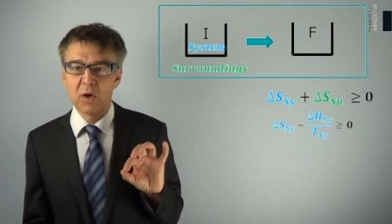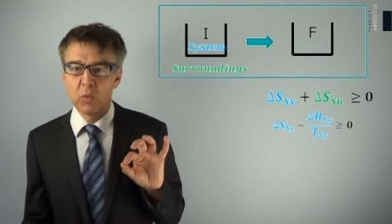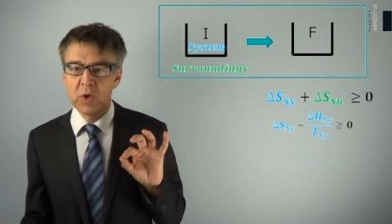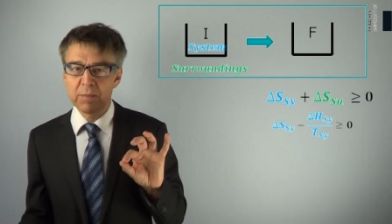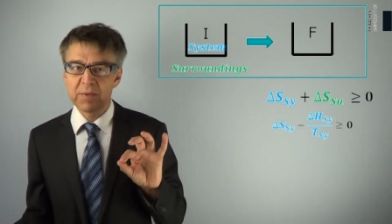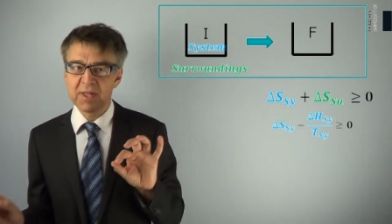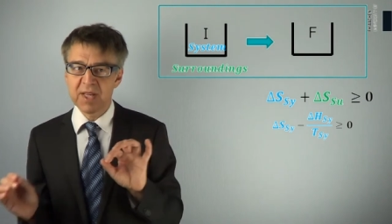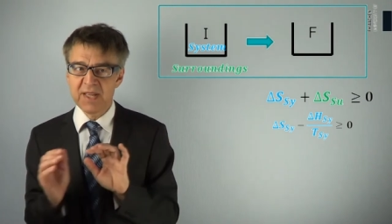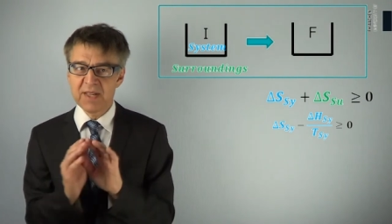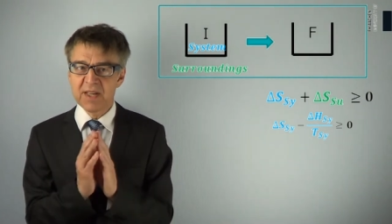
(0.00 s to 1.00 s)
we
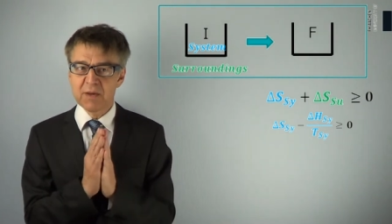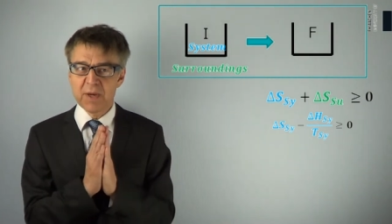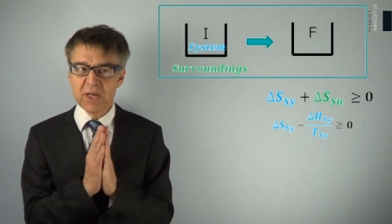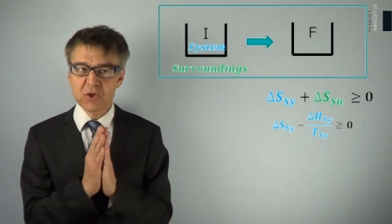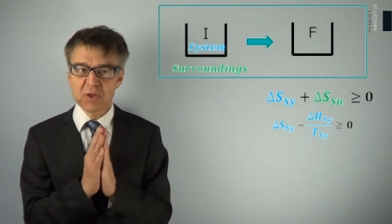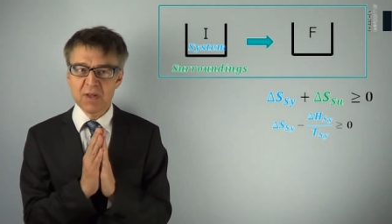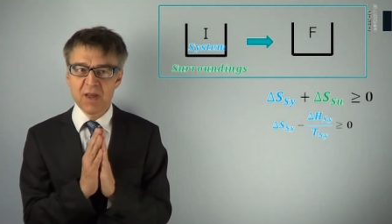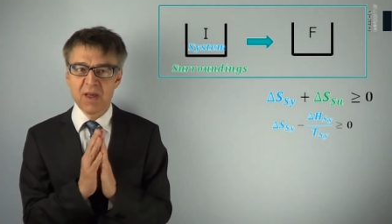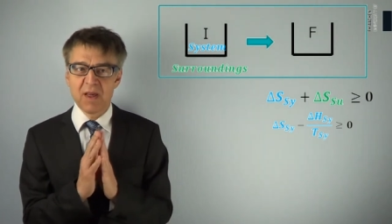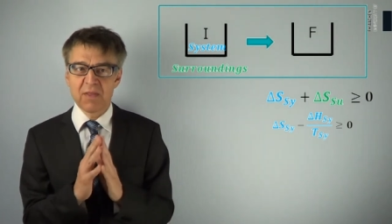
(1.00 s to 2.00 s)
obtain an equation
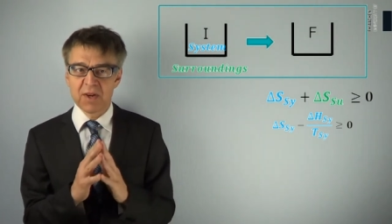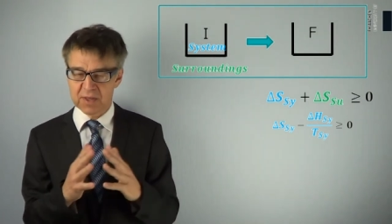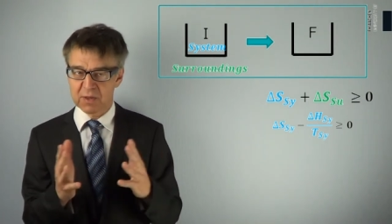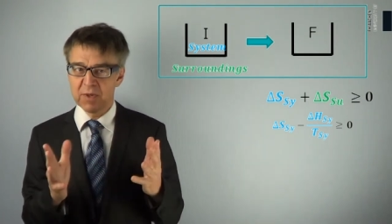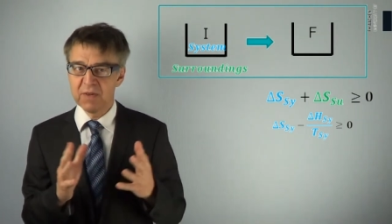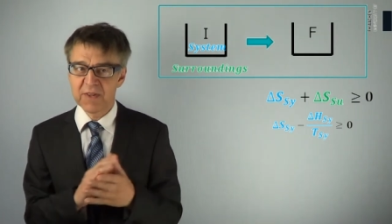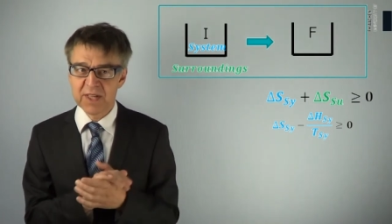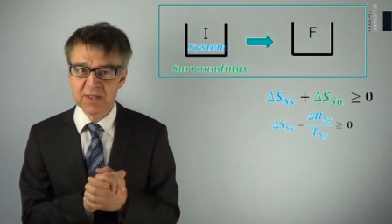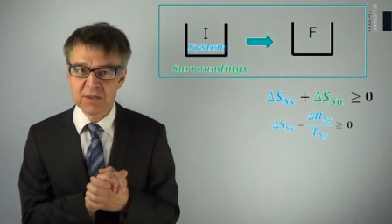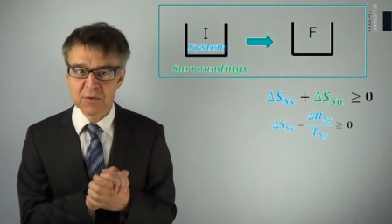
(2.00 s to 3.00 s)
that is
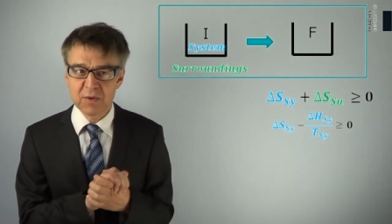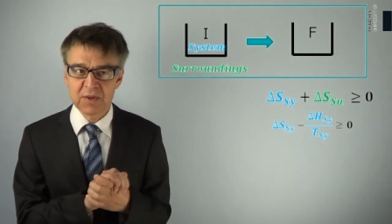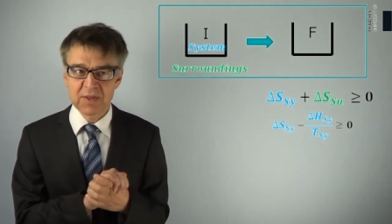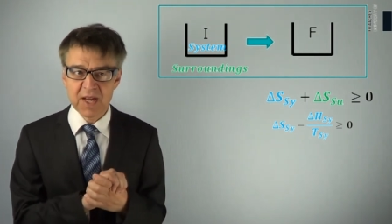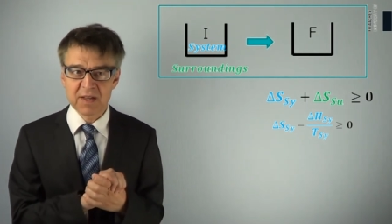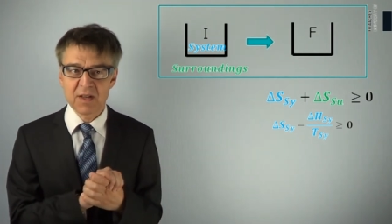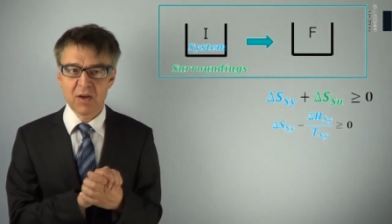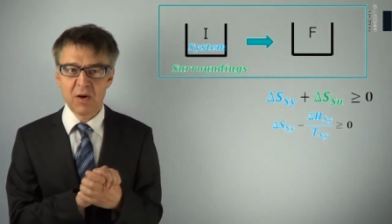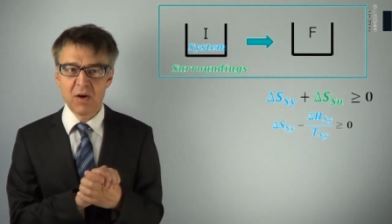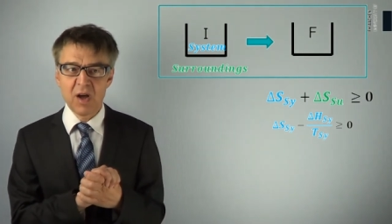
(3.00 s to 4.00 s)
equivalent to the second
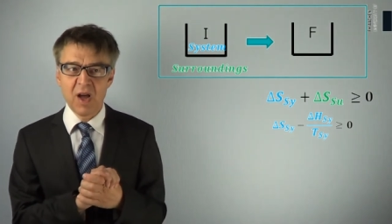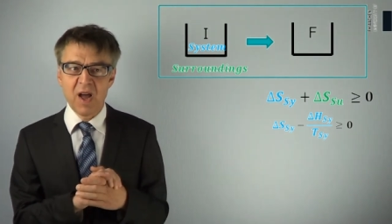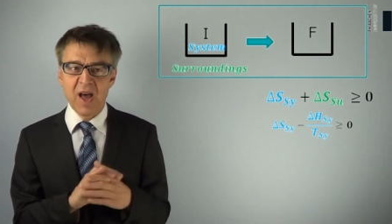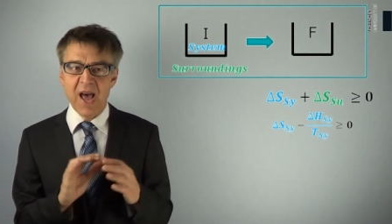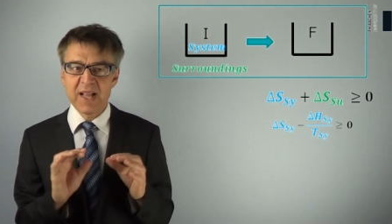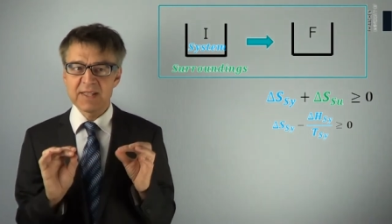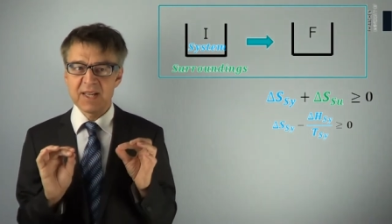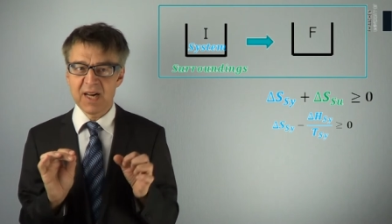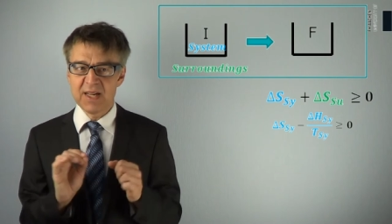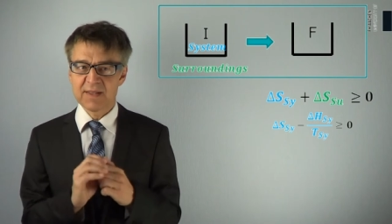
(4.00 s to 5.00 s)
law and
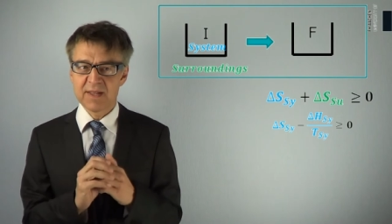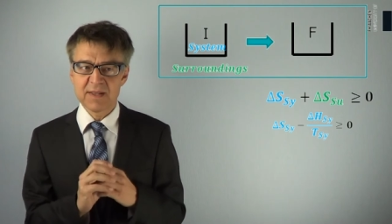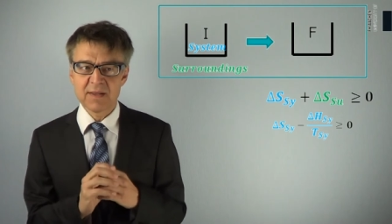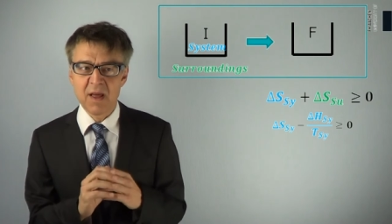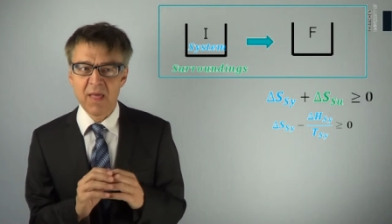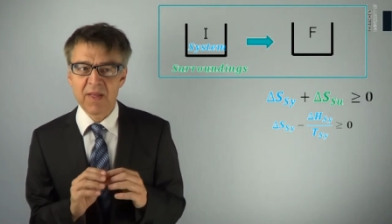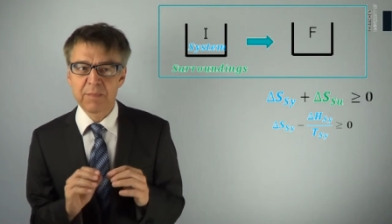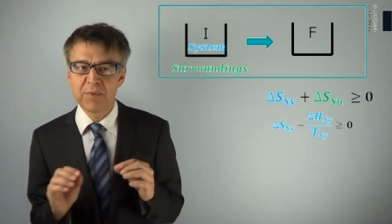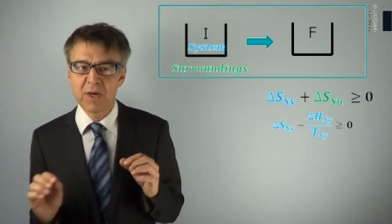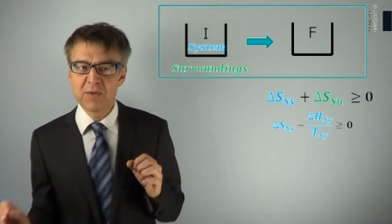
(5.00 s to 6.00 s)
tells us
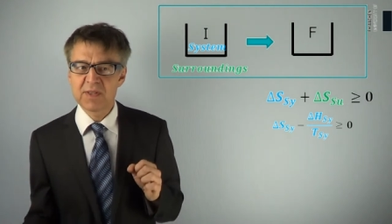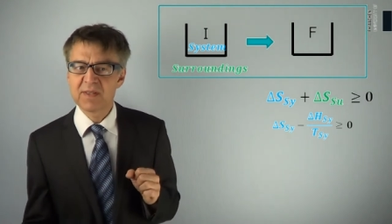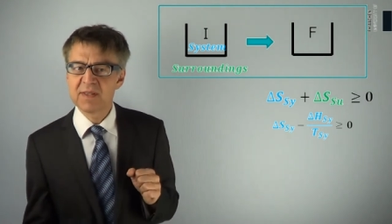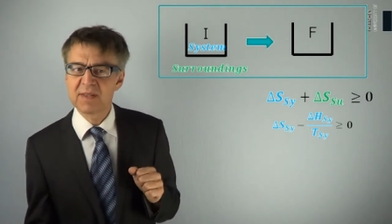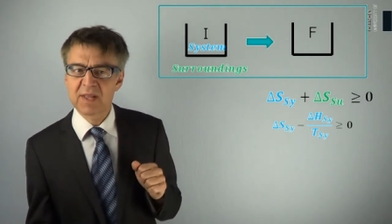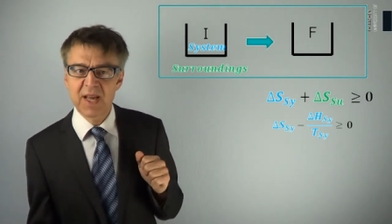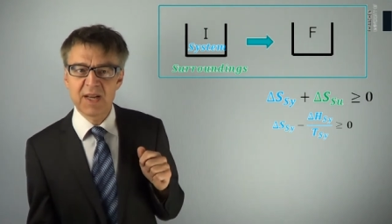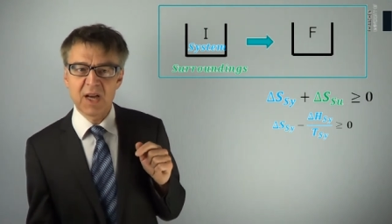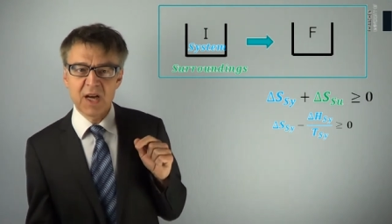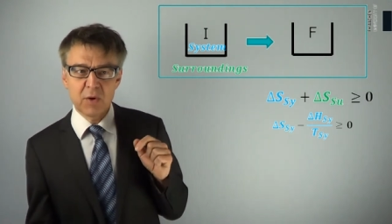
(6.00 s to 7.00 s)
that processes
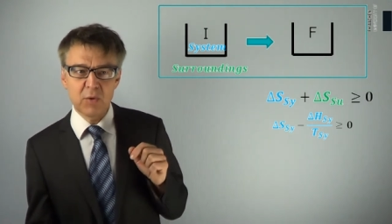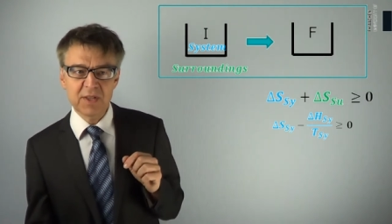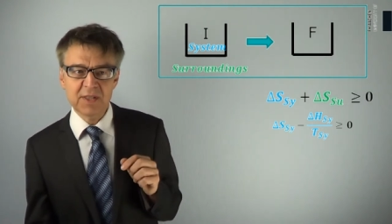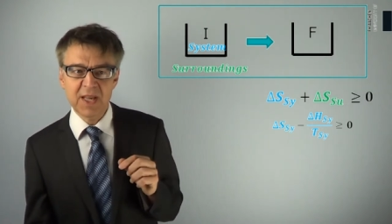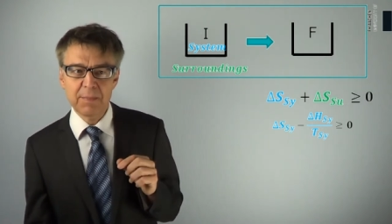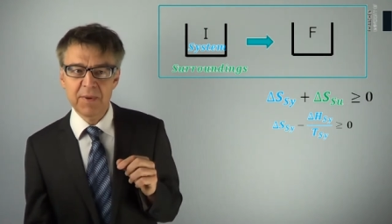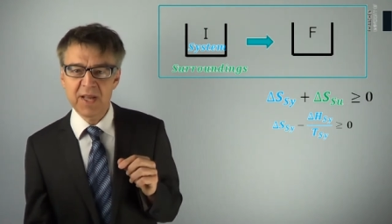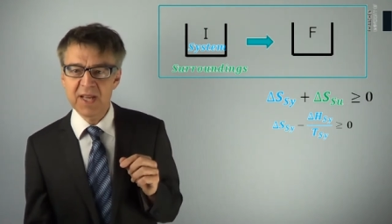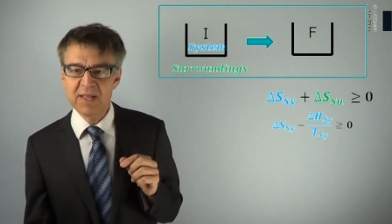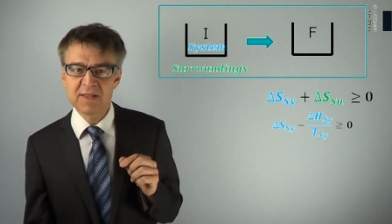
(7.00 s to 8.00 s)
can only take
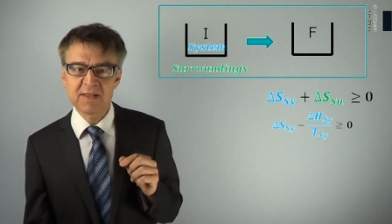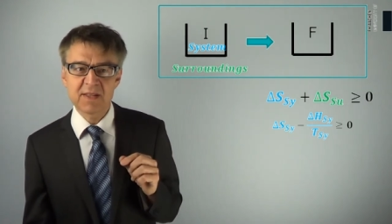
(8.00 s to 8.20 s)
place